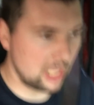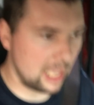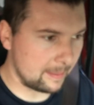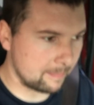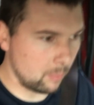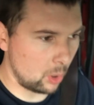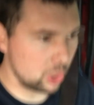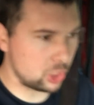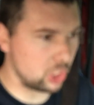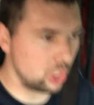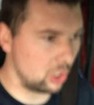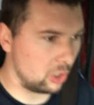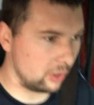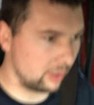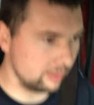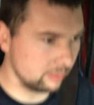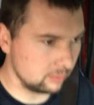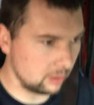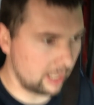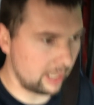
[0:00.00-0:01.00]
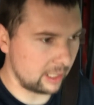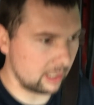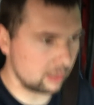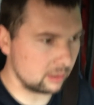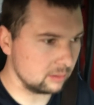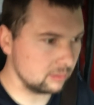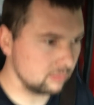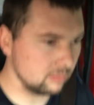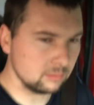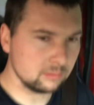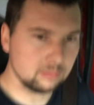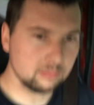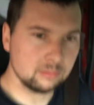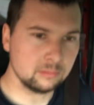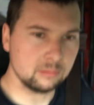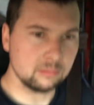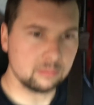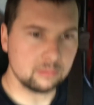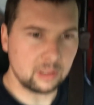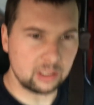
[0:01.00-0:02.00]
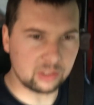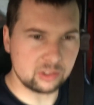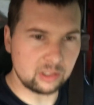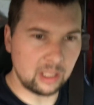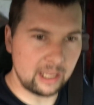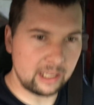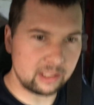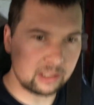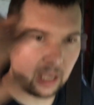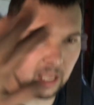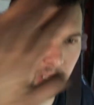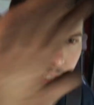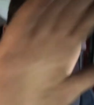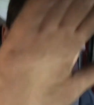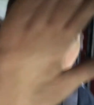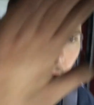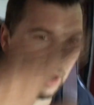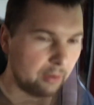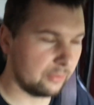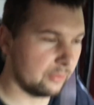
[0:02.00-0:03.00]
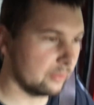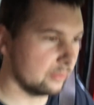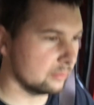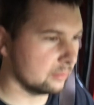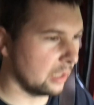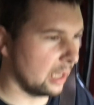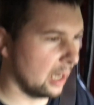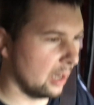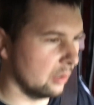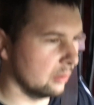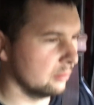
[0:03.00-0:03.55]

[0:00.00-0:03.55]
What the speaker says: like mushier and like, it like takes off now.